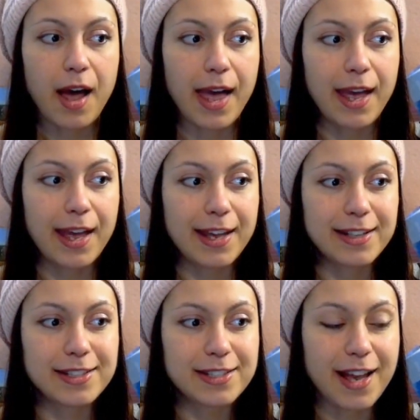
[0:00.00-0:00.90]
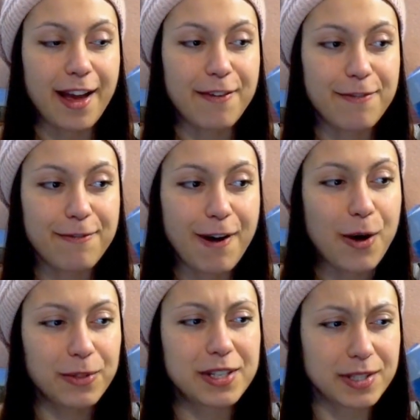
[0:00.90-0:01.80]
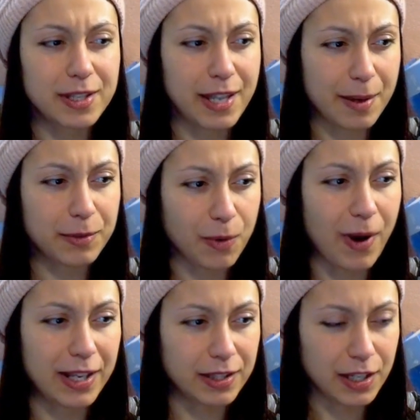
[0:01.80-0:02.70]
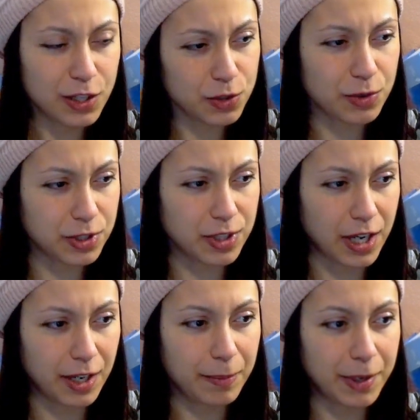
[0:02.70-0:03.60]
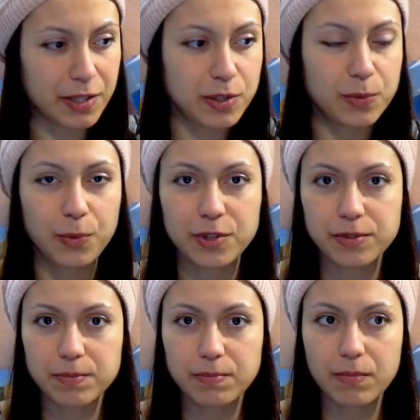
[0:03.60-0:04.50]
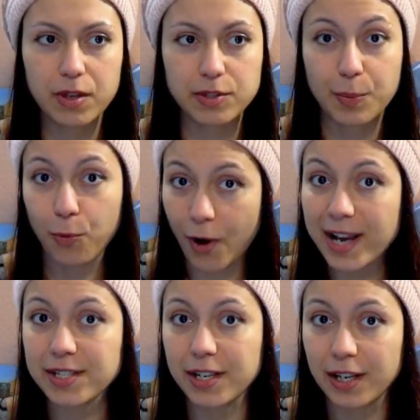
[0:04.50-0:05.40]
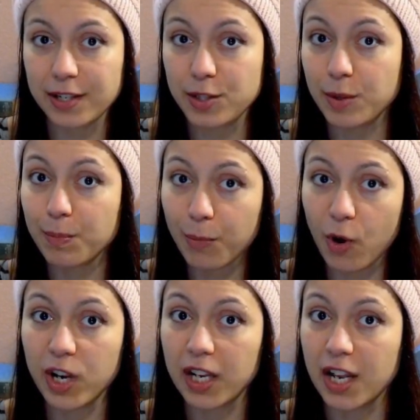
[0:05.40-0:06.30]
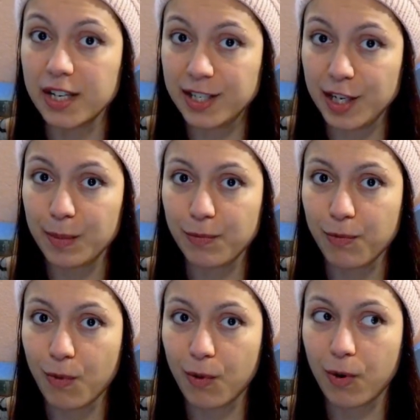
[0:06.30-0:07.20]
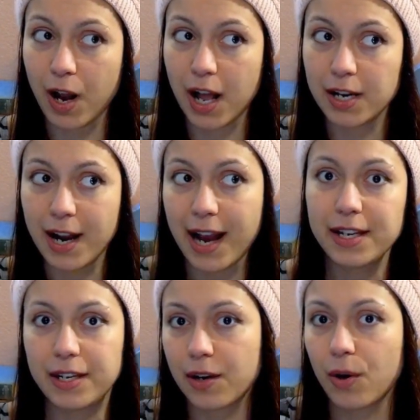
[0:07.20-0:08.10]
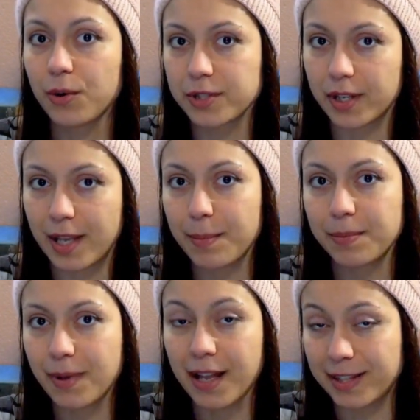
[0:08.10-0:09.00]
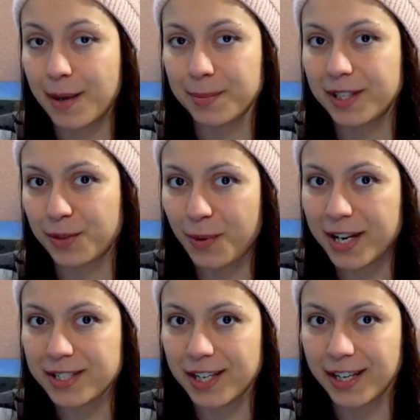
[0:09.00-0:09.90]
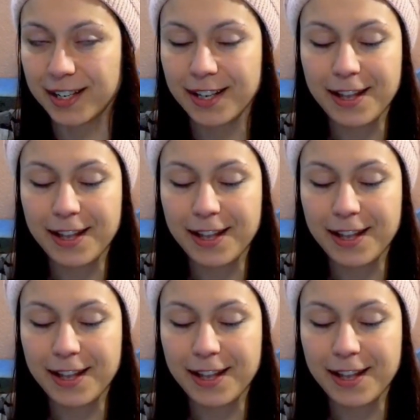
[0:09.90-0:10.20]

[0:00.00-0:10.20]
And I found this attempt quite interesting because it was surprisingly symbolic and deep for a 9-year-old's attempt at writing.